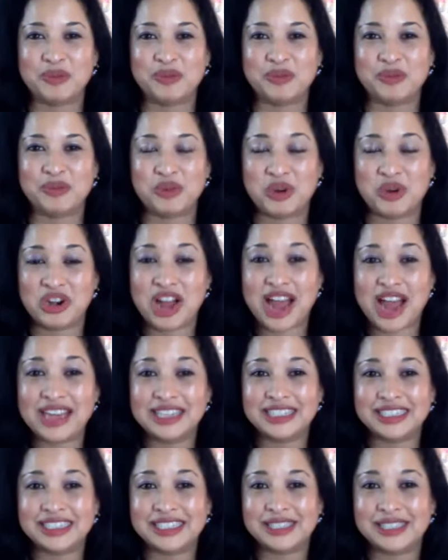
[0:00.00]
for
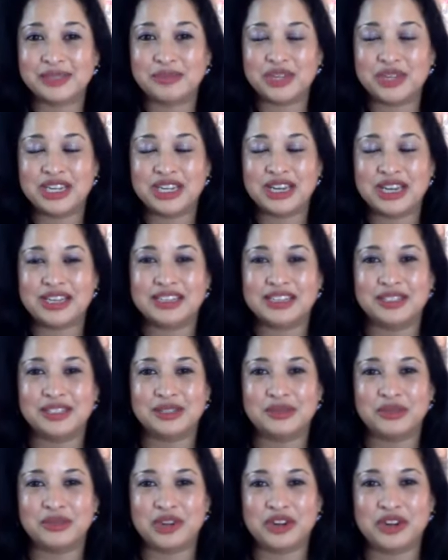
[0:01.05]
guidance, because
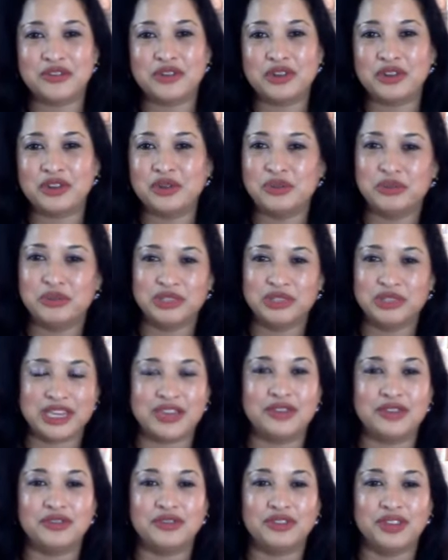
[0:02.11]
whatever you
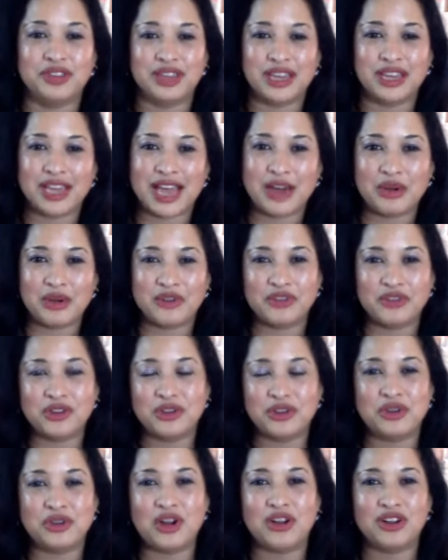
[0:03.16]
believe, however
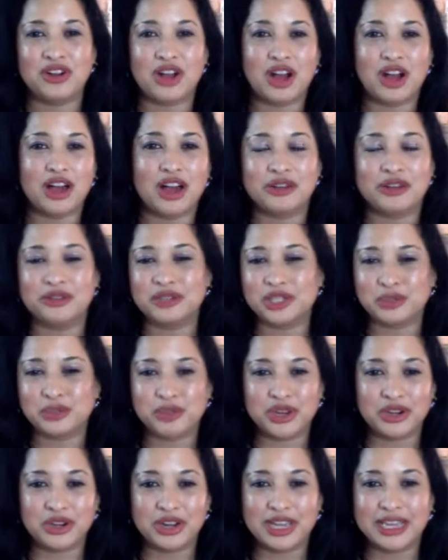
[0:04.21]
you call God or
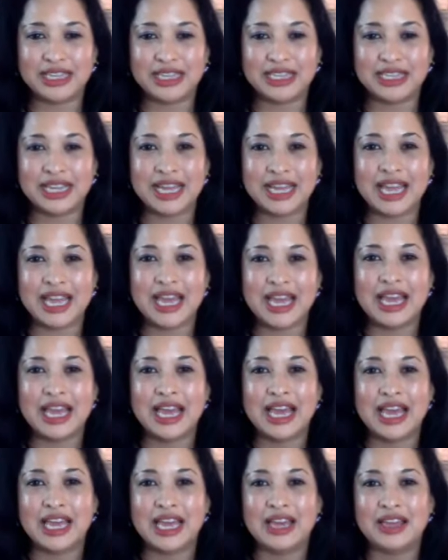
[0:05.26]
spirit,
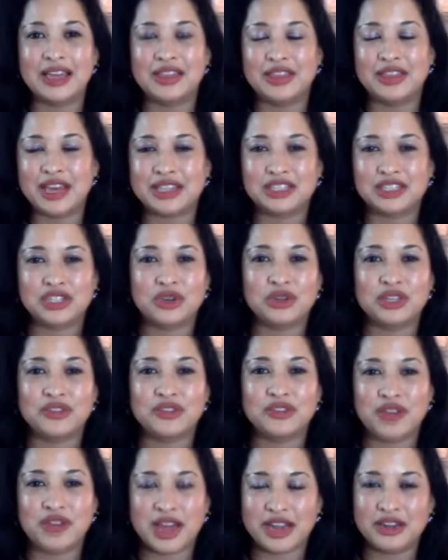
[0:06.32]
that's totally
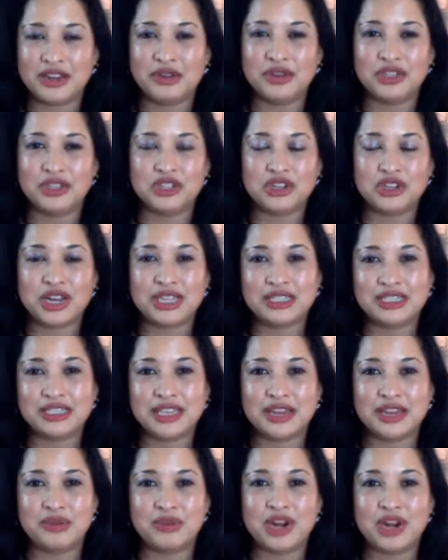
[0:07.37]
fine. You can
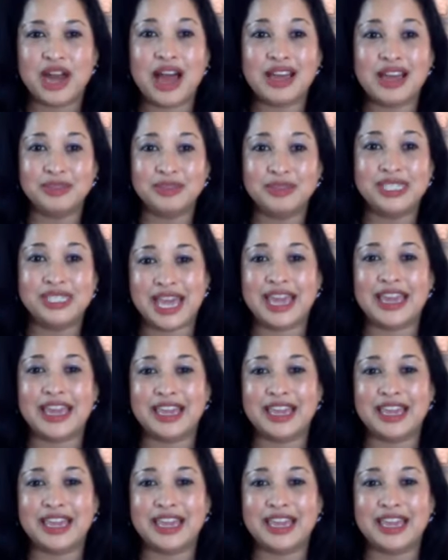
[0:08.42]
translate what I'm saying